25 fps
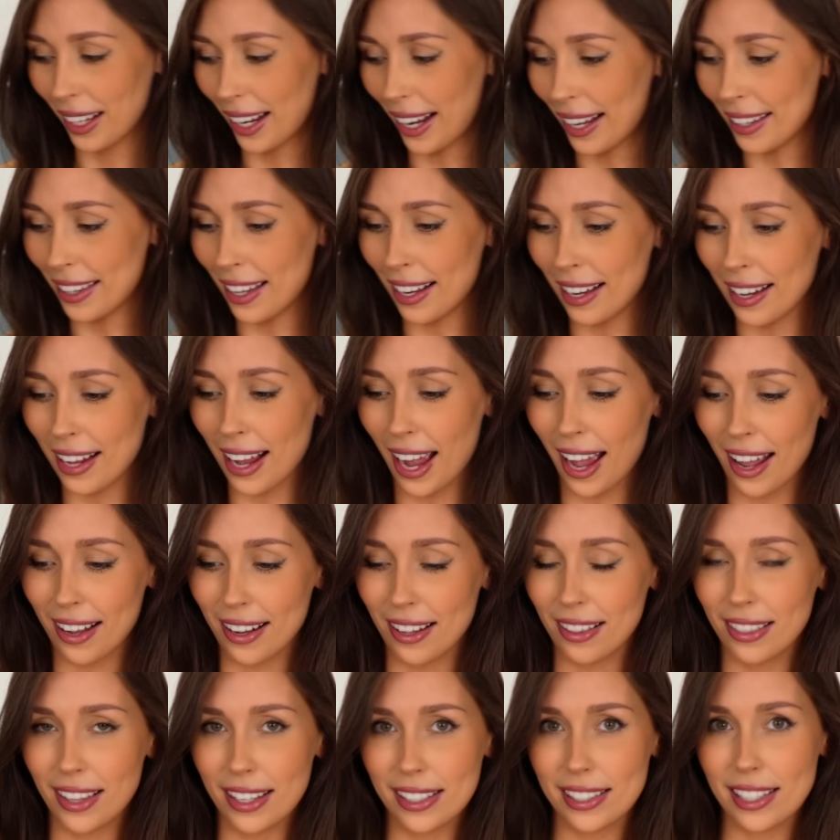And then
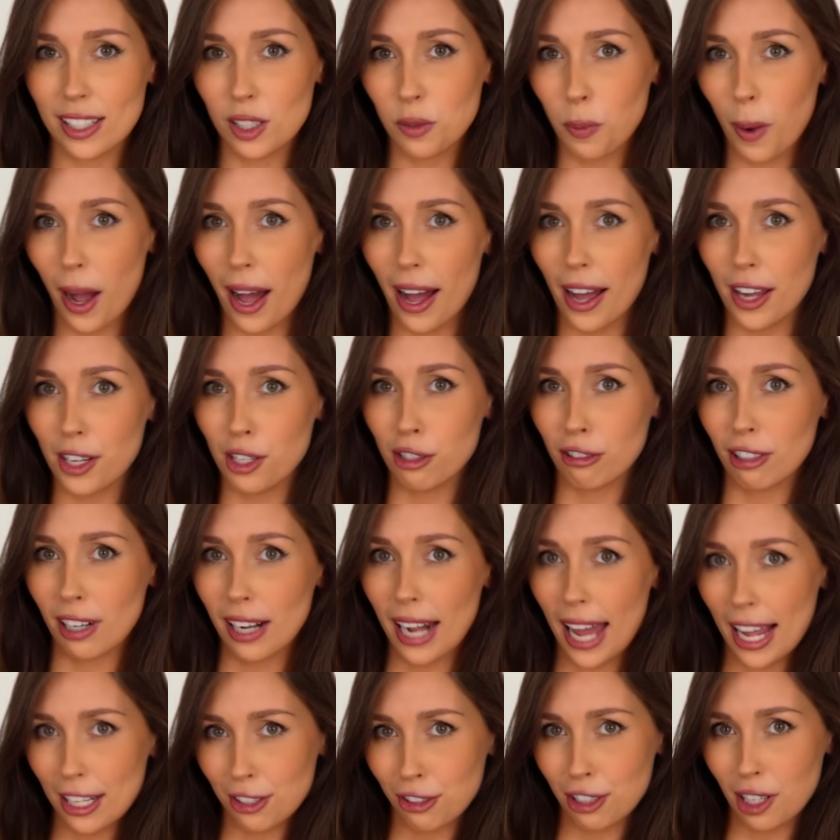again, this is where your
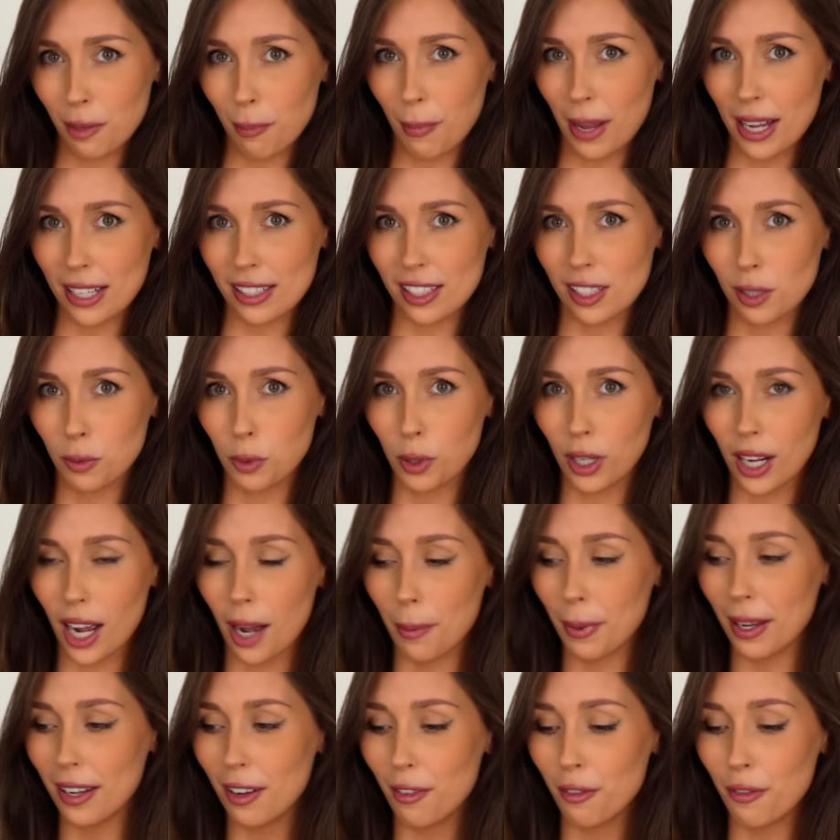electric mixer will
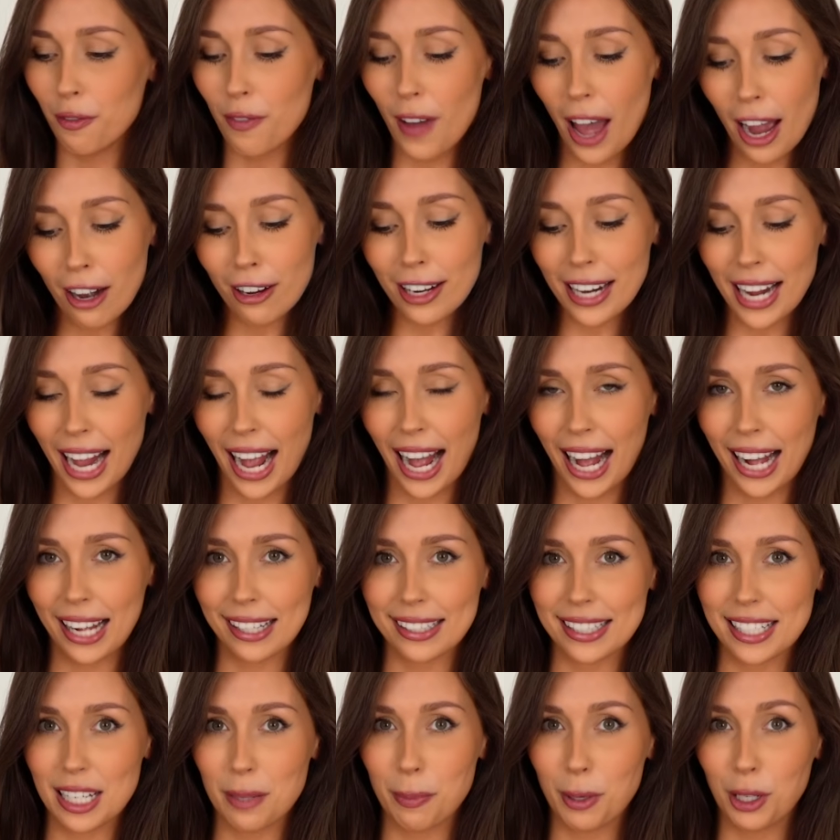come in very
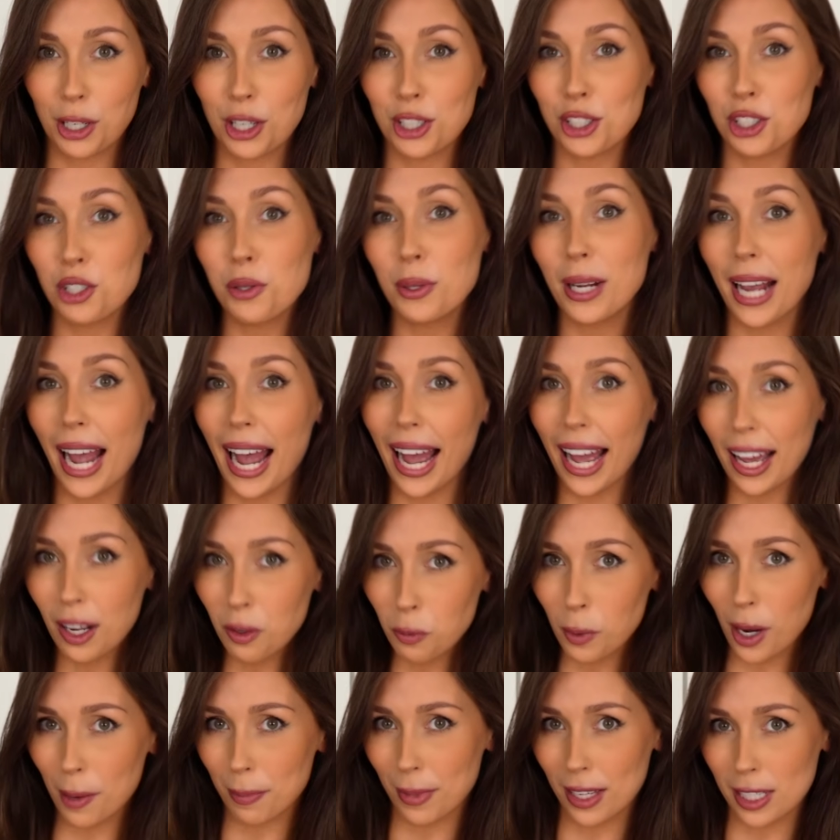handy because you
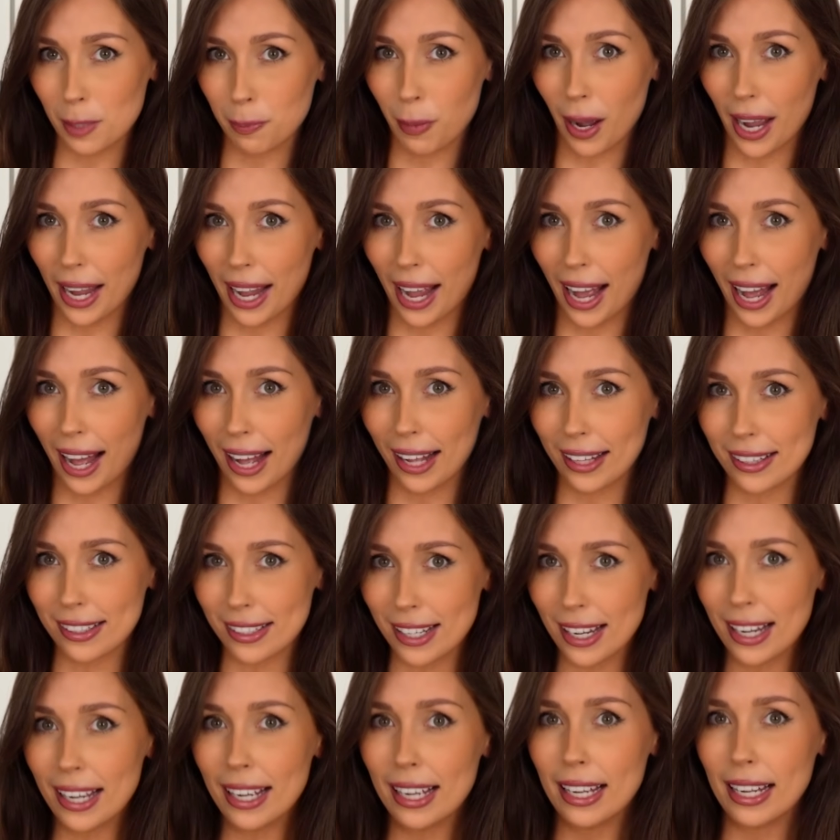can whip this by
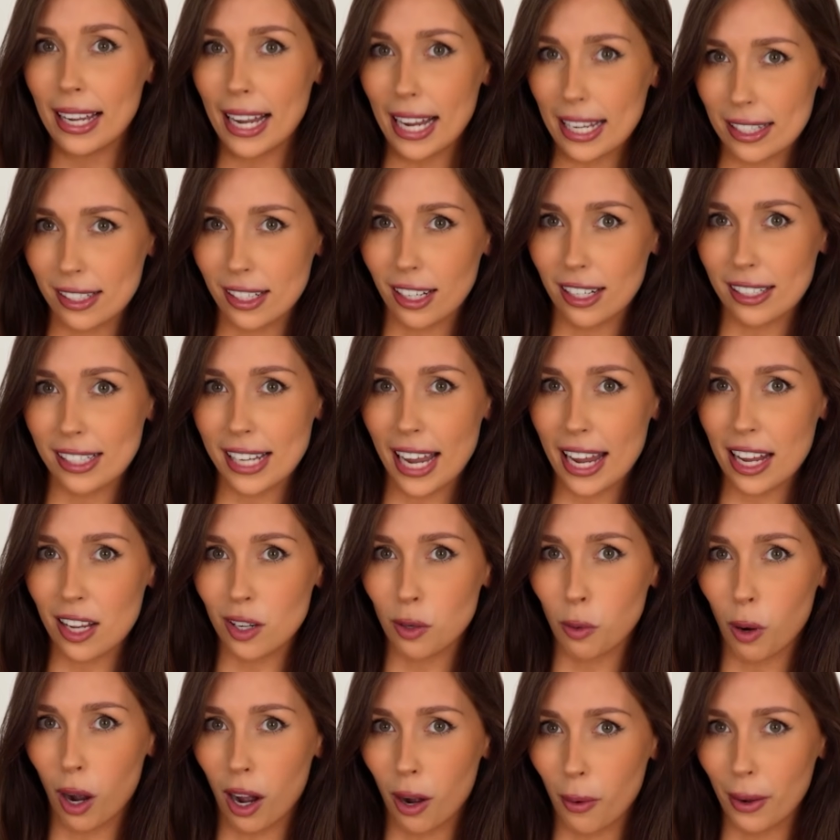hand. It's gonna take
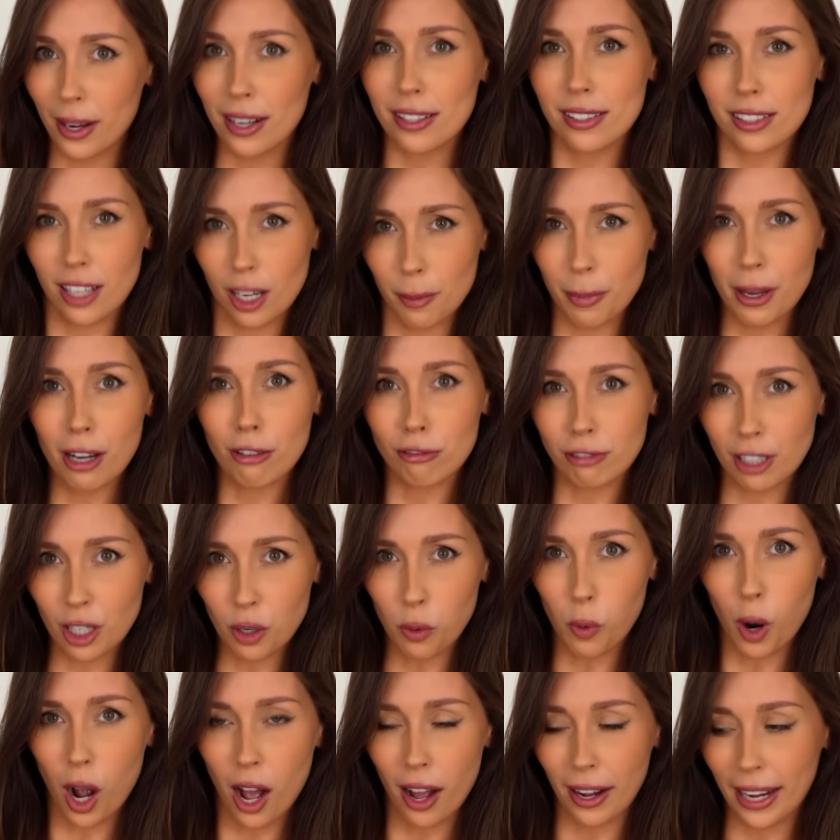a while and it's gonna be a
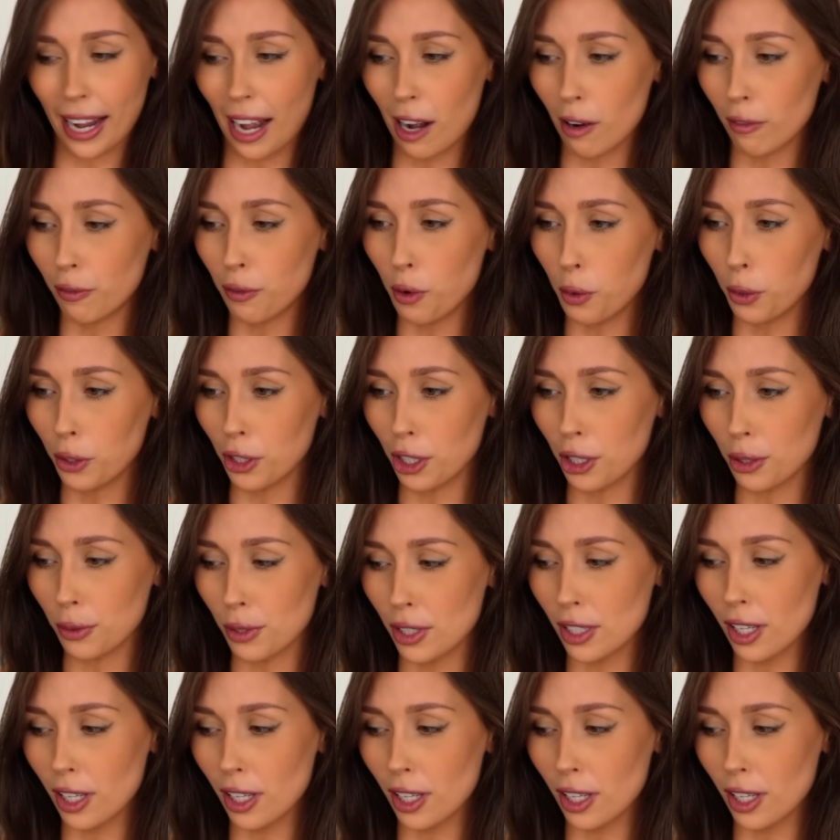real workout for you.